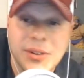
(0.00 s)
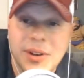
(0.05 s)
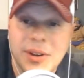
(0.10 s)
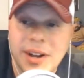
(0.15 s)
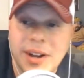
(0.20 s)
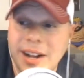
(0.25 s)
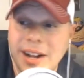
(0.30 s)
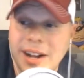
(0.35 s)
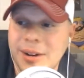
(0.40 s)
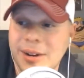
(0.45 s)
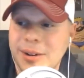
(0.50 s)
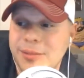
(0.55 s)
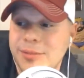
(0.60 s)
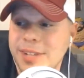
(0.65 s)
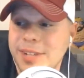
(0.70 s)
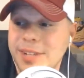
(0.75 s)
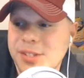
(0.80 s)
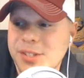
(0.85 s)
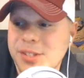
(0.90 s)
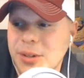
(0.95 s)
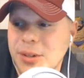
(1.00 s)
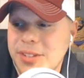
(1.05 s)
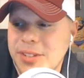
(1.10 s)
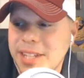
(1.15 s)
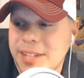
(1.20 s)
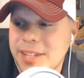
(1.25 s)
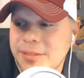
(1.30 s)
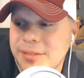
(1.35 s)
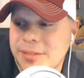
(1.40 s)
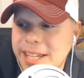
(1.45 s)
on
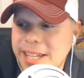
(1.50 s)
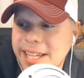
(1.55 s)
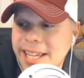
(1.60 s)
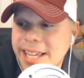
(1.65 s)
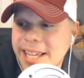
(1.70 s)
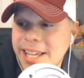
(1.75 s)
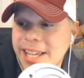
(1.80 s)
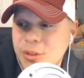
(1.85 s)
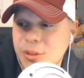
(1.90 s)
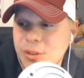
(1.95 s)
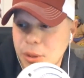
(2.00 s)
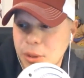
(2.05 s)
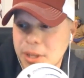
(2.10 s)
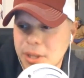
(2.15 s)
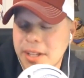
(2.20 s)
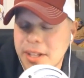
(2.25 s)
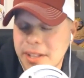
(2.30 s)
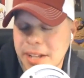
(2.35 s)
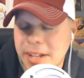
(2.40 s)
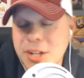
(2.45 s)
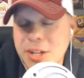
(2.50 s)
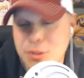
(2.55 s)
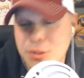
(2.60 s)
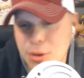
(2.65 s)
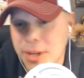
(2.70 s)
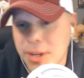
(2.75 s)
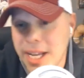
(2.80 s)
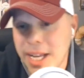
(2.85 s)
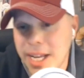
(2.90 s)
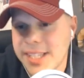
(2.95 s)
TV during the Nitro
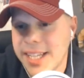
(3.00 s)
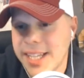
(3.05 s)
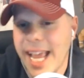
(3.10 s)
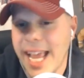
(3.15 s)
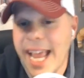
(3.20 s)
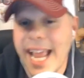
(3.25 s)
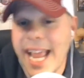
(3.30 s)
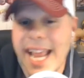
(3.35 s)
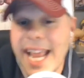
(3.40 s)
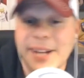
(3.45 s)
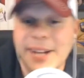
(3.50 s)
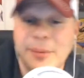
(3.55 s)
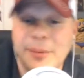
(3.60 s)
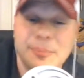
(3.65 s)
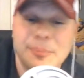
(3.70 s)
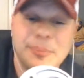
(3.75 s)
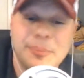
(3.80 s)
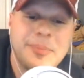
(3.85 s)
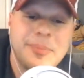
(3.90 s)
days and hate him,